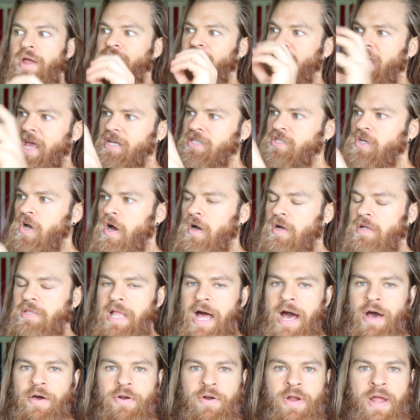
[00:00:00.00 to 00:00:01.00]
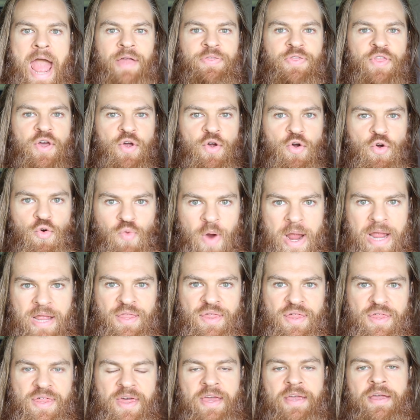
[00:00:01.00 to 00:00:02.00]
and they talk louder. And the
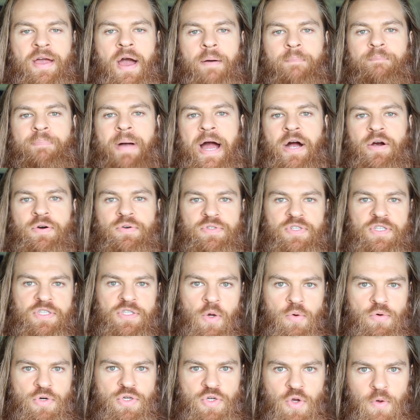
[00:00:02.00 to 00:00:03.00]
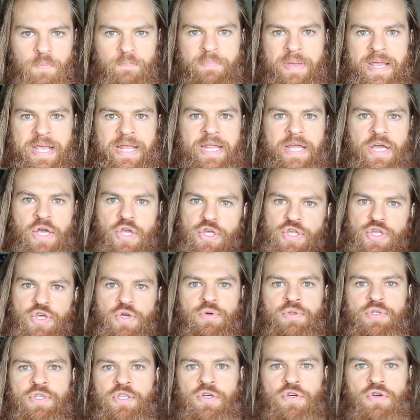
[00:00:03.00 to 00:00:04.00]
great thing about social media,
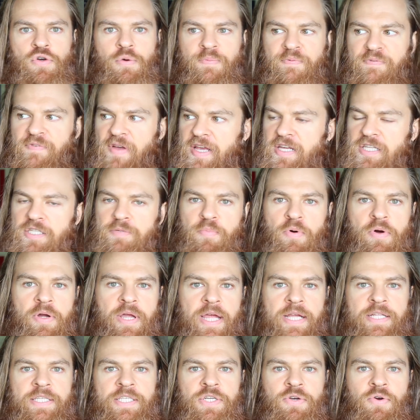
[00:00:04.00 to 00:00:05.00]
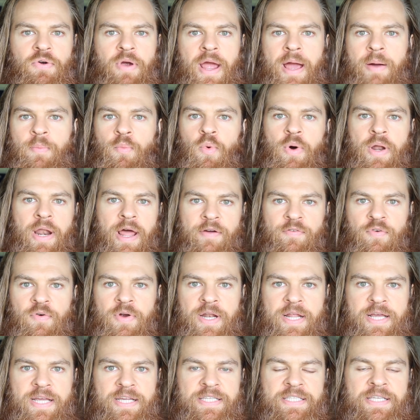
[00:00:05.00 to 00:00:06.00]
YouTube, Facebook, Instagram, whatever
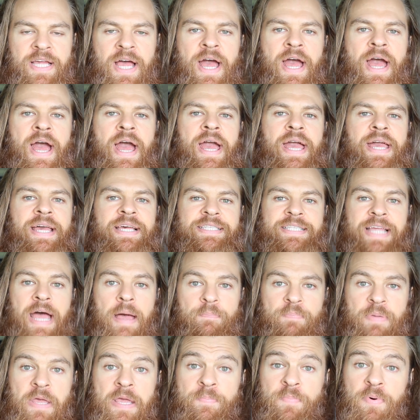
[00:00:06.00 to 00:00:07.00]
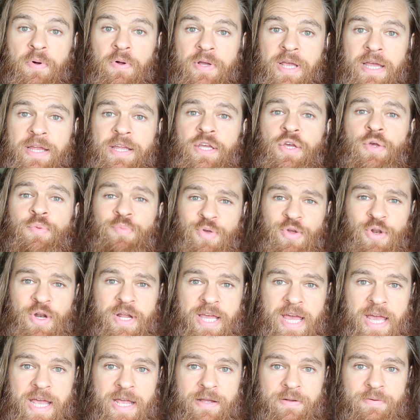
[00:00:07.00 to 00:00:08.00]
it is that people can
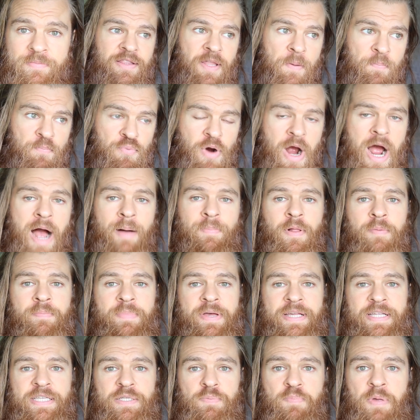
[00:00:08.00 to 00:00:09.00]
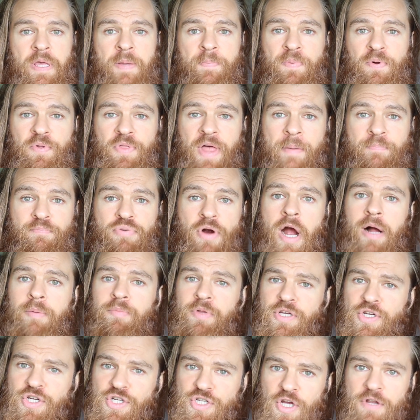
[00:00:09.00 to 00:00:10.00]
communicate. The problem is people that
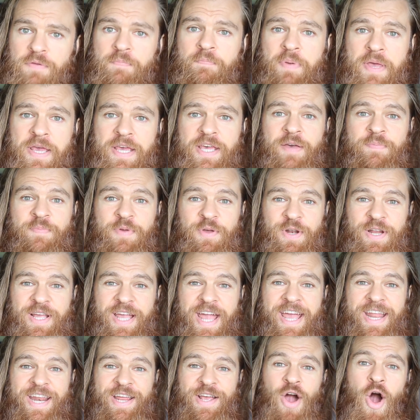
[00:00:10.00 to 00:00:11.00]
probably shouldn't be communicating